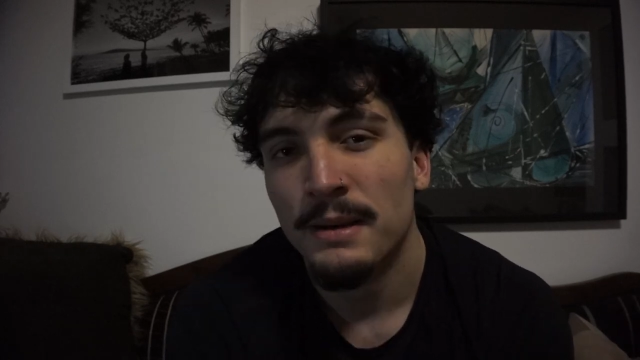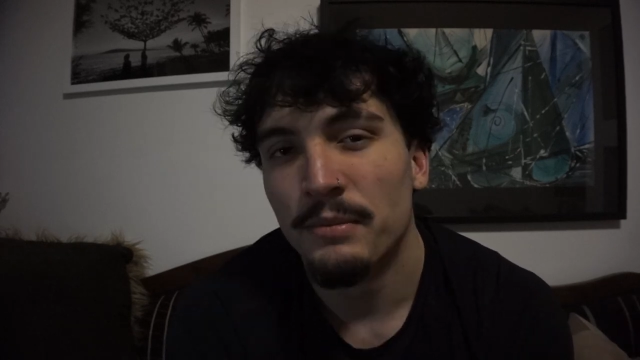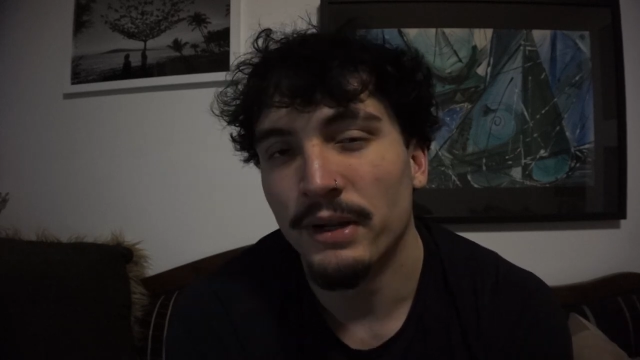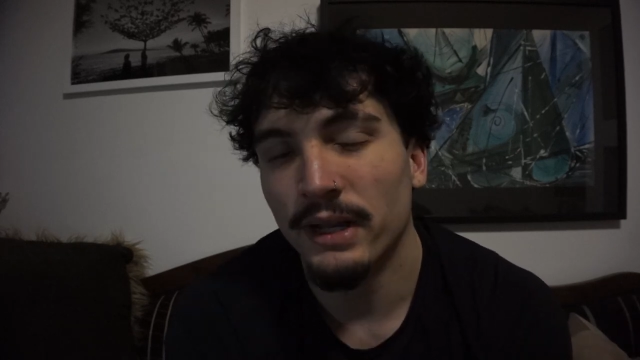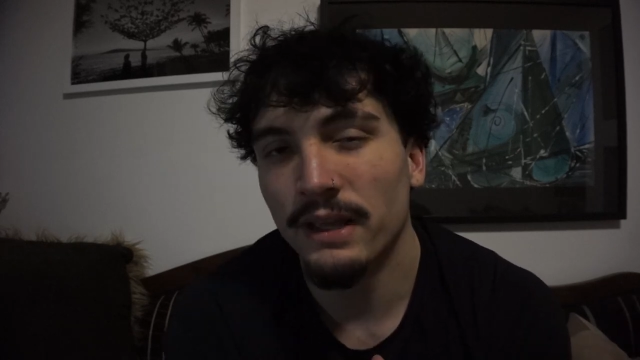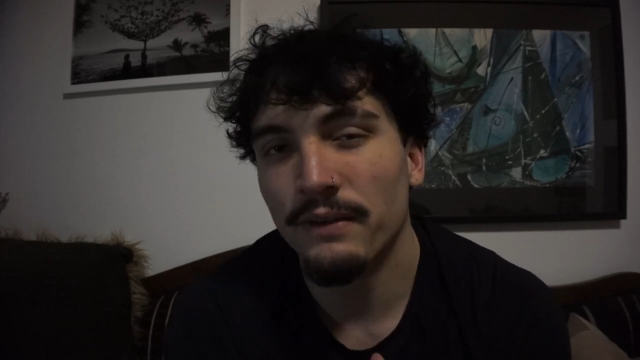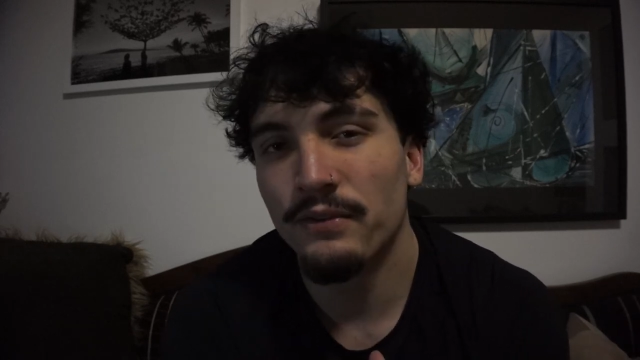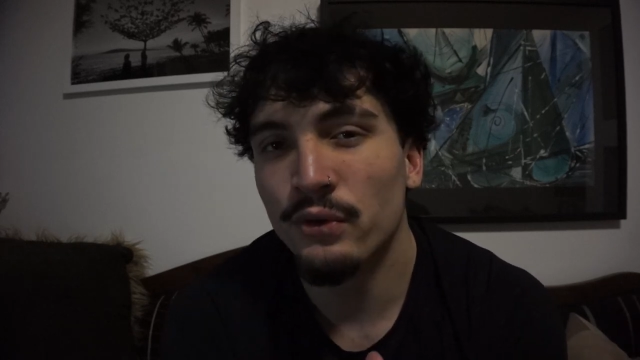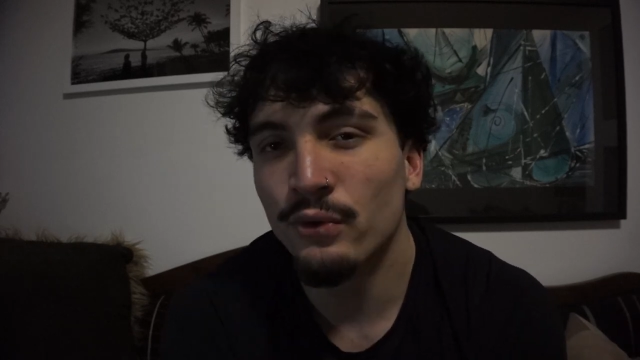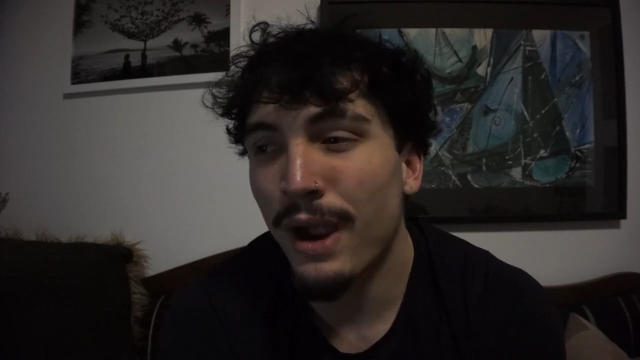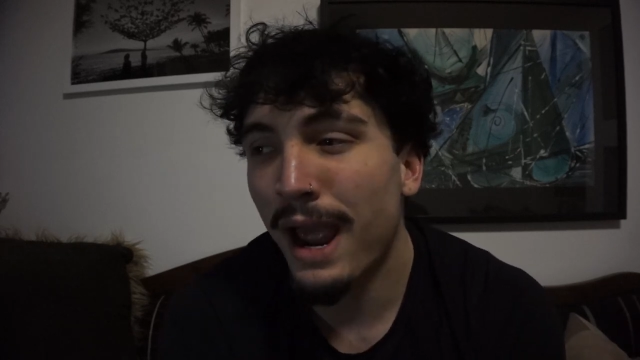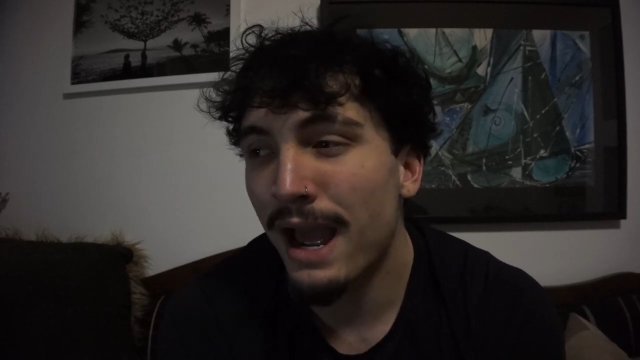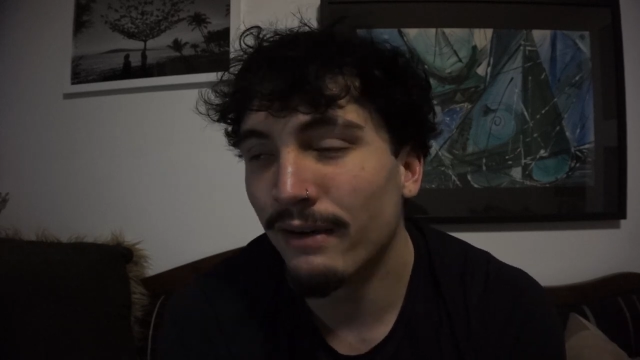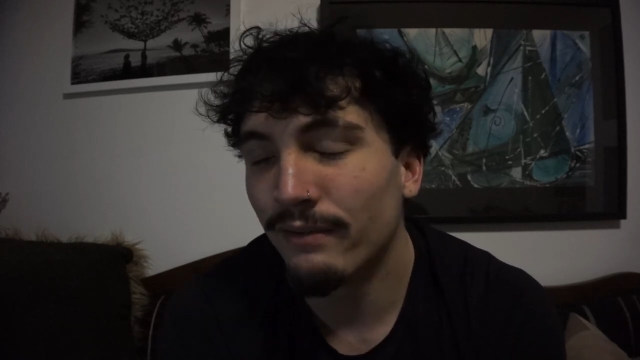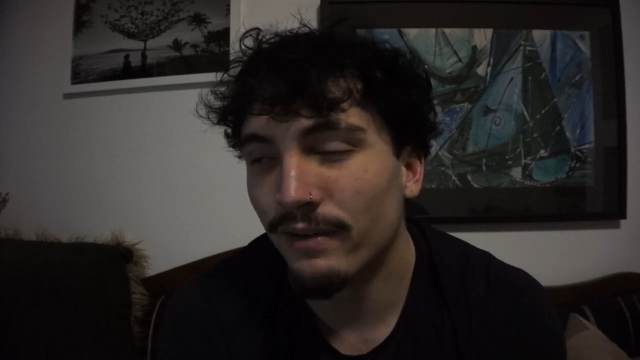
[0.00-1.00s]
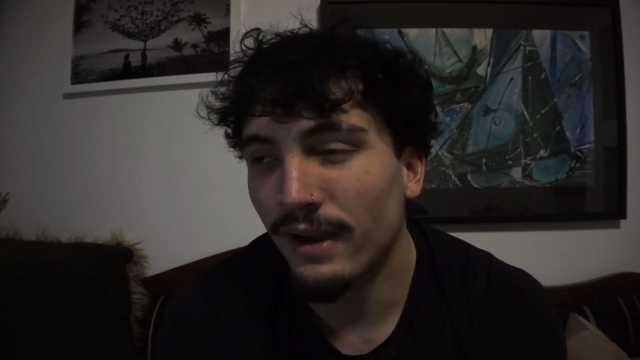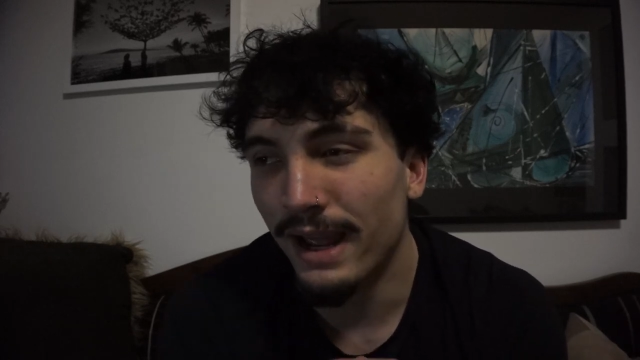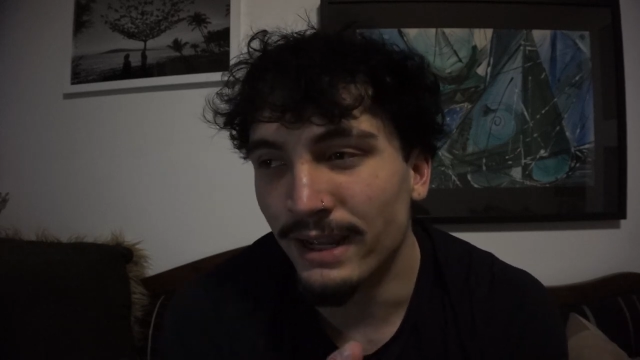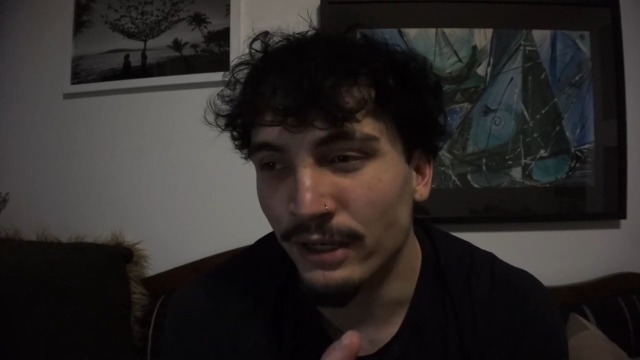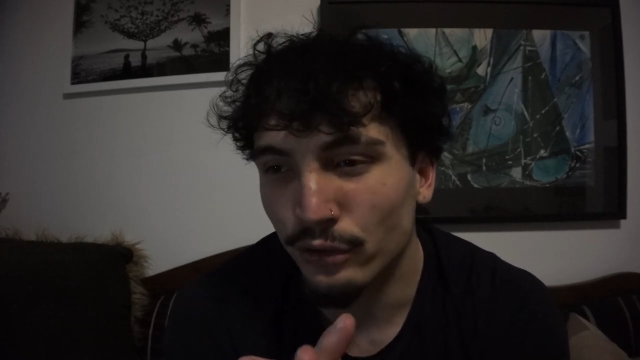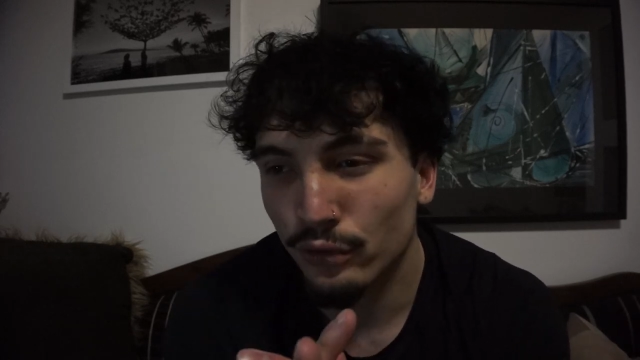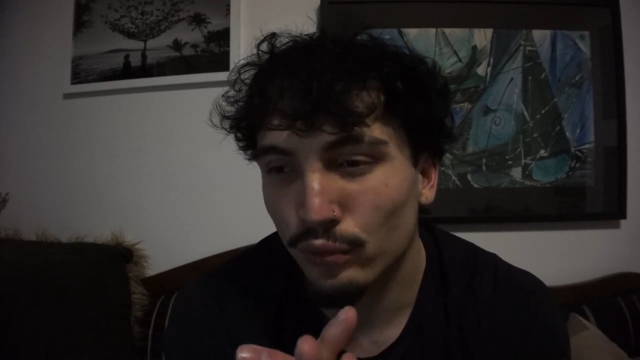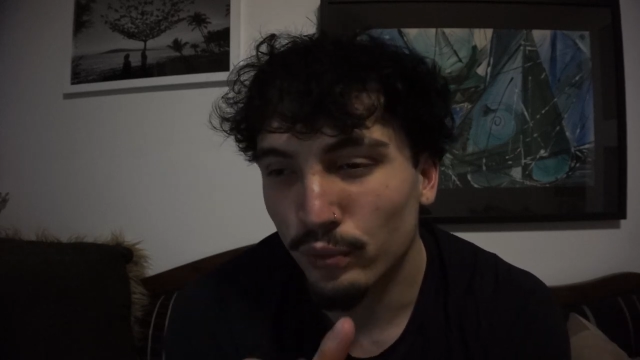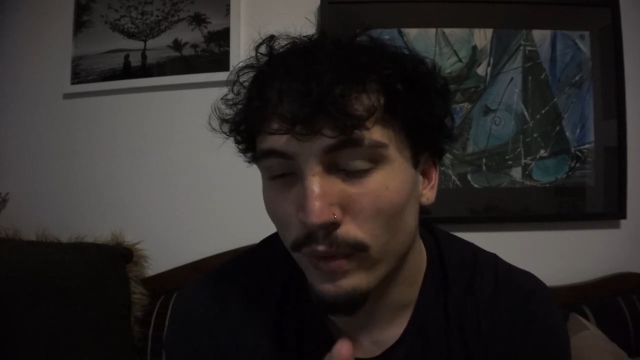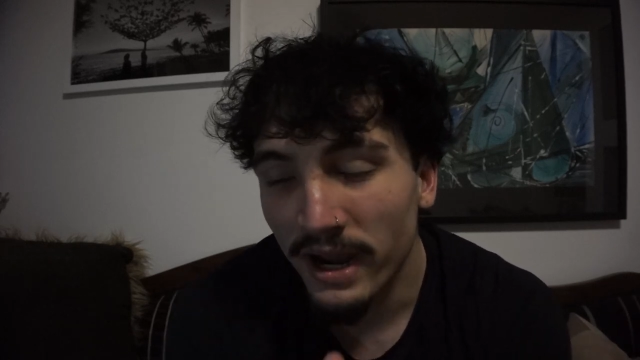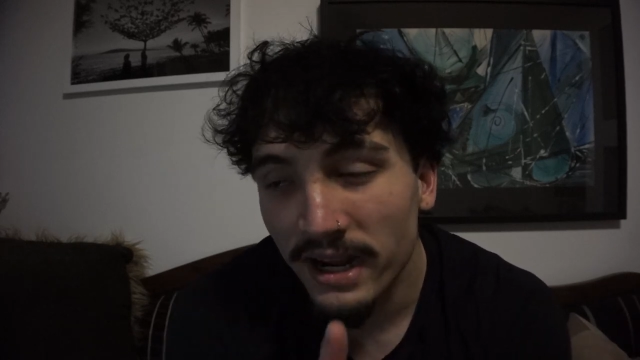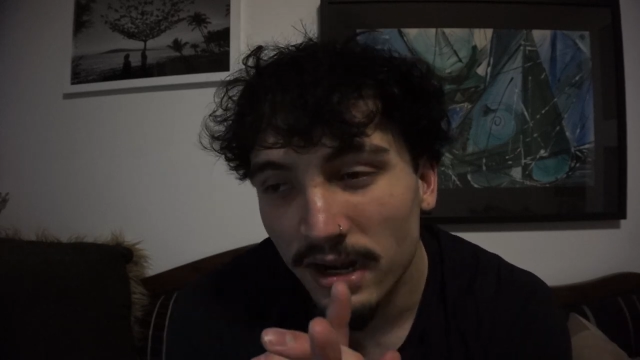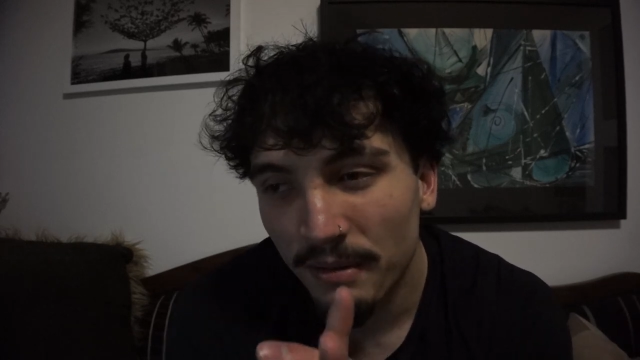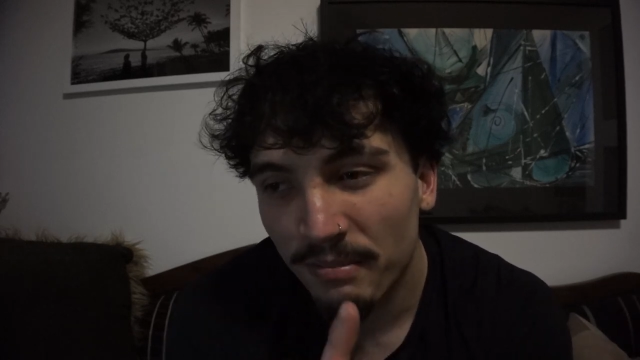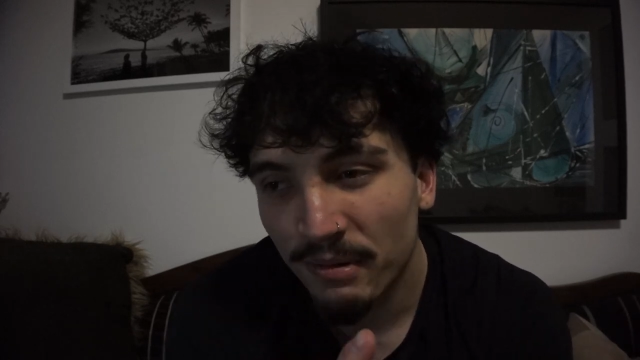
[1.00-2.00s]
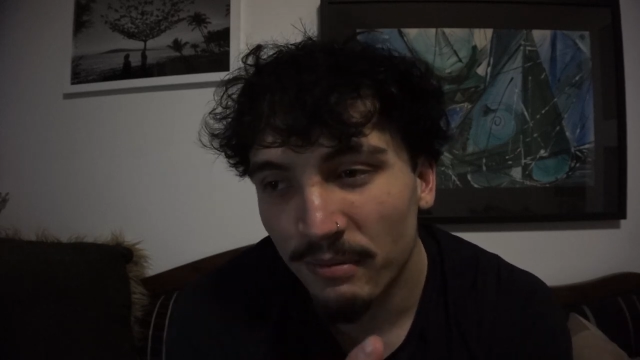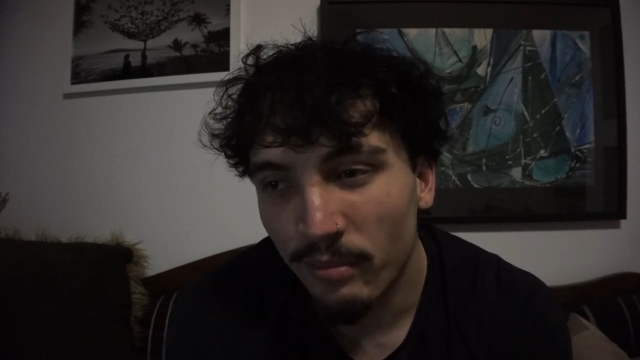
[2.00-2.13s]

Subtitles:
but if you have a great upper